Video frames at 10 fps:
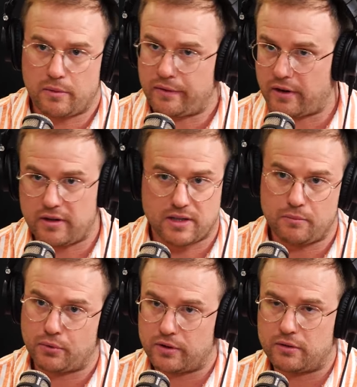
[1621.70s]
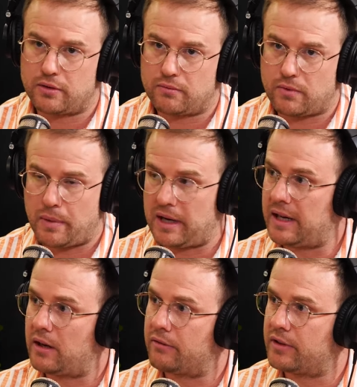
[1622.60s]
be very simple to do a, a P and
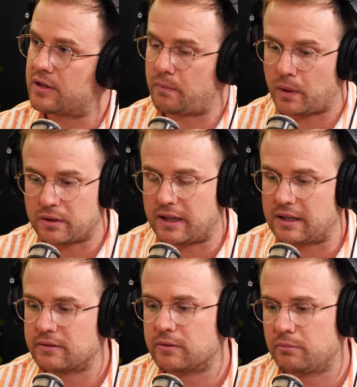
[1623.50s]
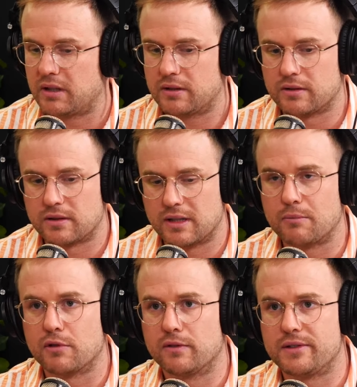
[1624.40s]
L for this podcast, because the
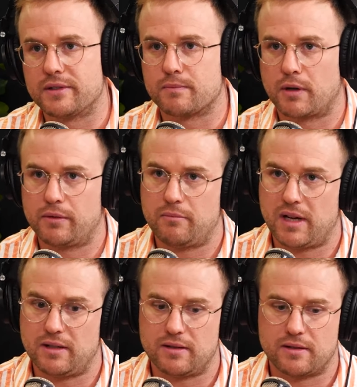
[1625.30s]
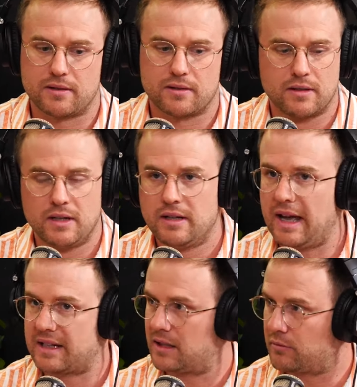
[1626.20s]
number of listeners probably means
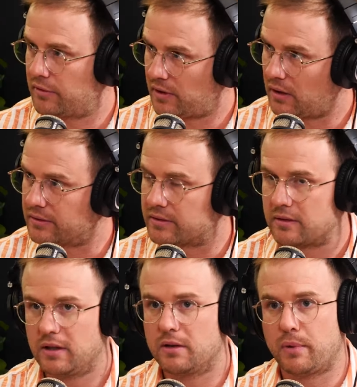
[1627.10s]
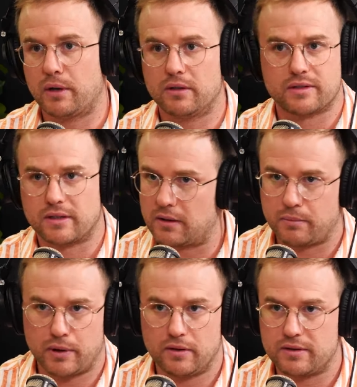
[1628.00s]
X number of dollars, you know, per listener,
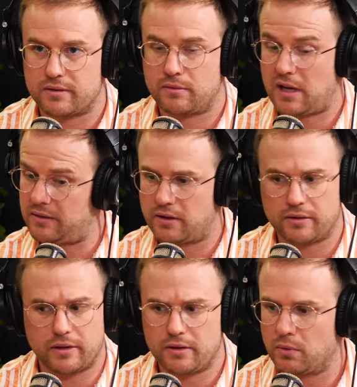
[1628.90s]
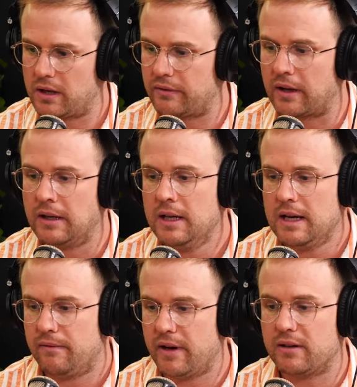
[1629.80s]
per list, download, whatever.
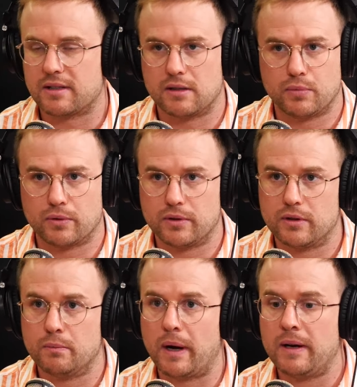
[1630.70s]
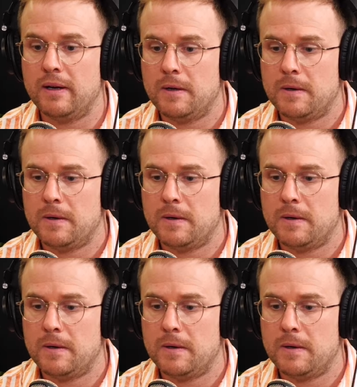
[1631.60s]
Very simple to do. But